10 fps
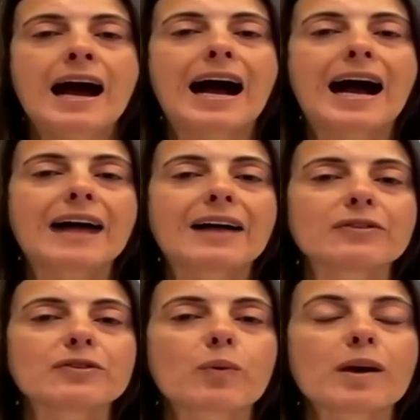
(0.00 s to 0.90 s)

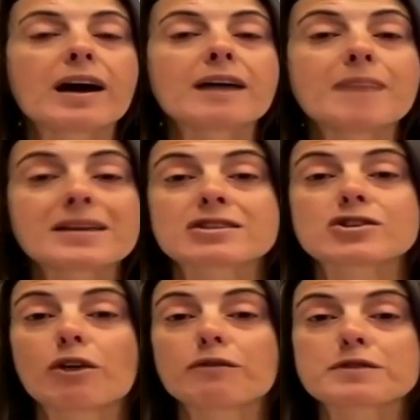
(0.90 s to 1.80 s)
And when I messaged
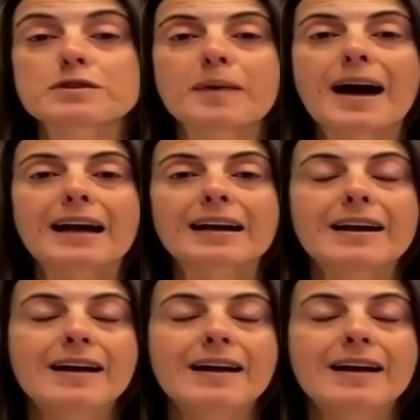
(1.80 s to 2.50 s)
the officer back,